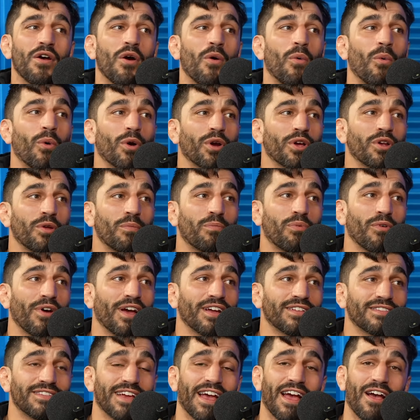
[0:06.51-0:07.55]
We're going to
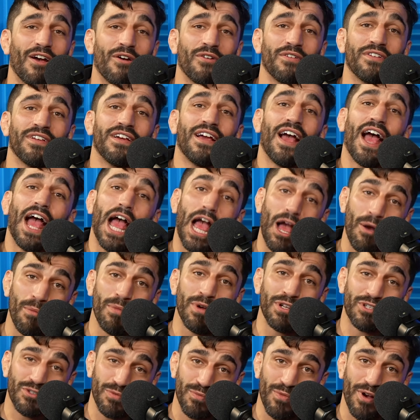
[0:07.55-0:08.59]
break down how
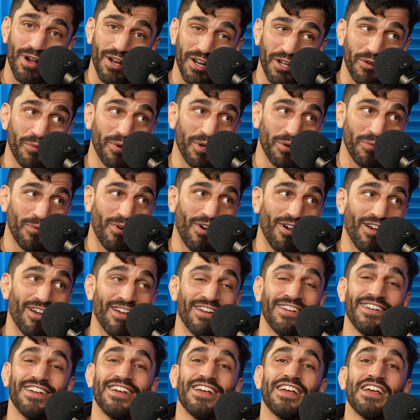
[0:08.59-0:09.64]
much money we
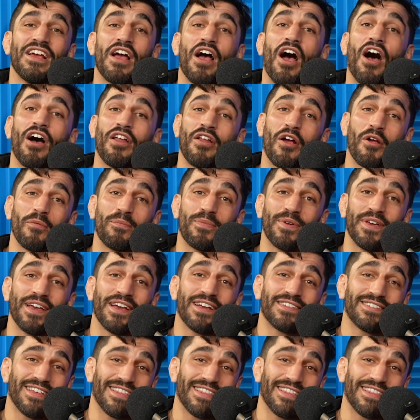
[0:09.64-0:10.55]
won on our picks.